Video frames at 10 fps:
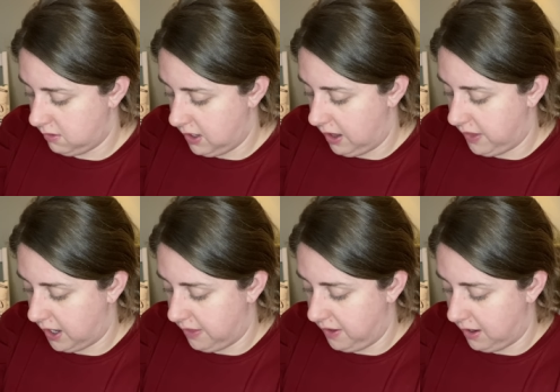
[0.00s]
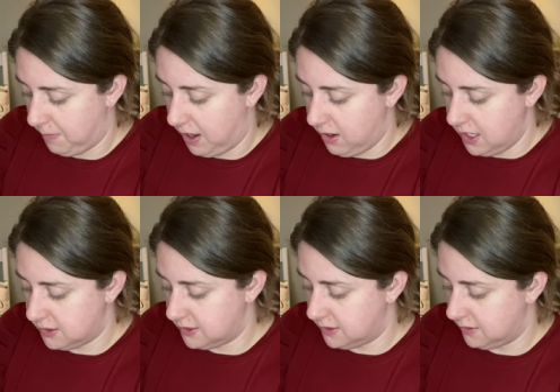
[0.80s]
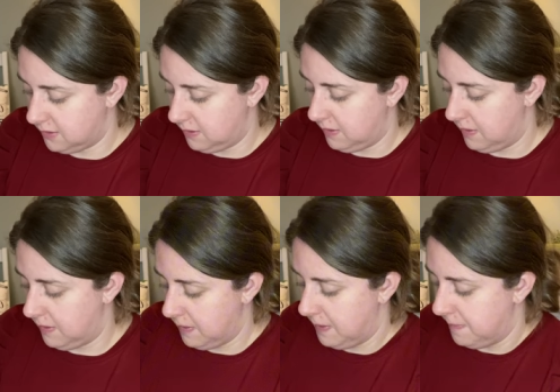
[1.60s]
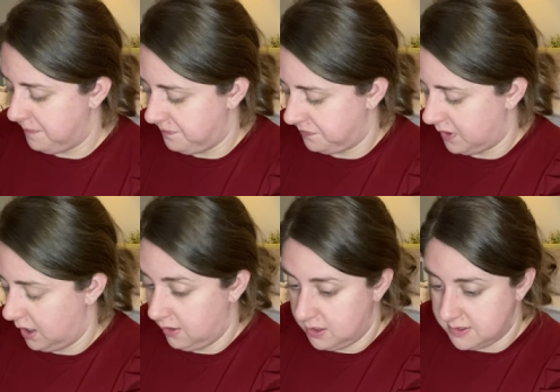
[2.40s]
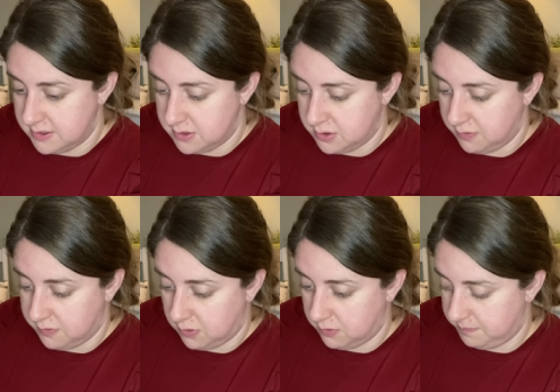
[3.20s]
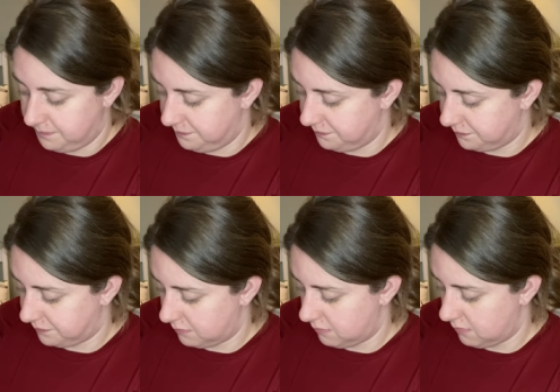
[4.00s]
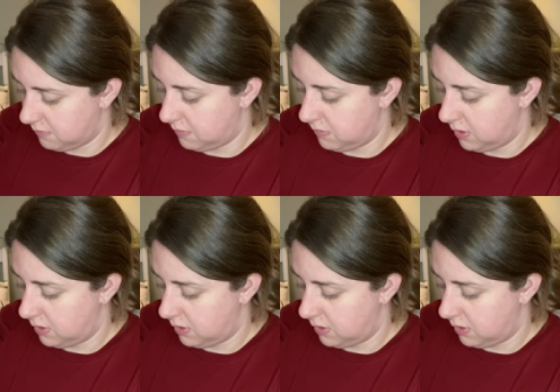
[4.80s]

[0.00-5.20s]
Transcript: Now that I think about it. Okay, this is too full.